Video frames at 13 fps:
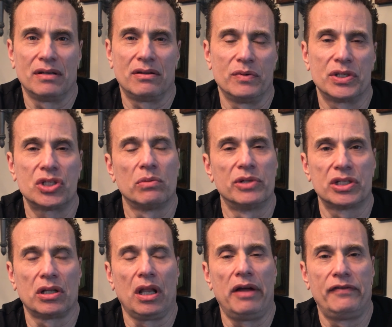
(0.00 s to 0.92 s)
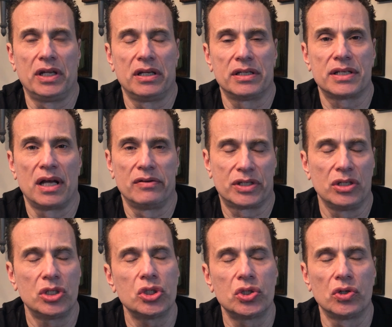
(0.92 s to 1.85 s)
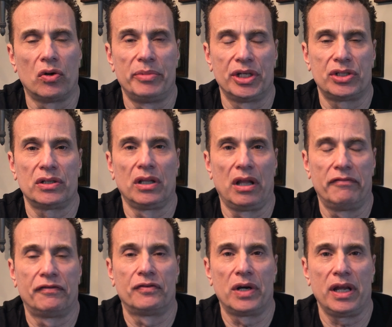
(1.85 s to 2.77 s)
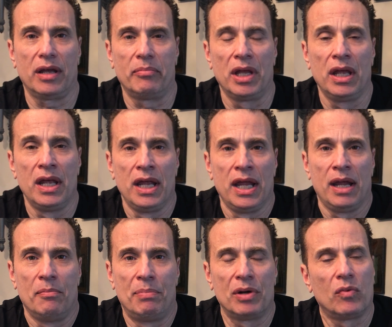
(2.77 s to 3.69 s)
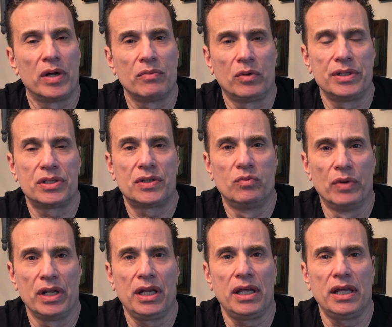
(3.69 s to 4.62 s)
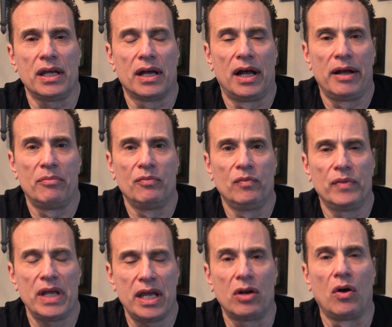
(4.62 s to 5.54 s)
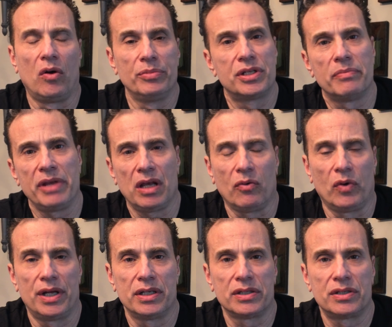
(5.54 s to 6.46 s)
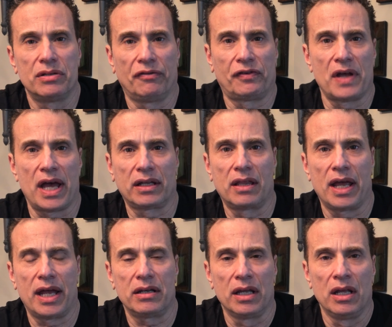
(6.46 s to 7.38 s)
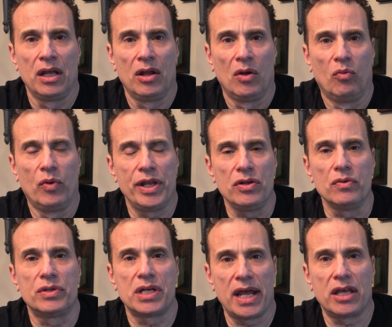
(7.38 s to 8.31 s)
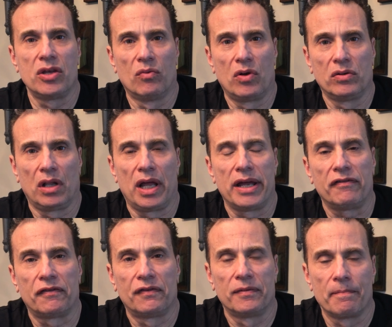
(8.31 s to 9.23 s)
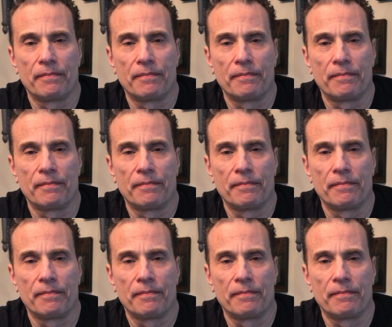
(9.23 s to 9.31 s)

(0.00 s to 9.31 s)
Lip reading: there was so much love in his house and so much love for him. But what was really hit home to me was the fact that when you take your own life,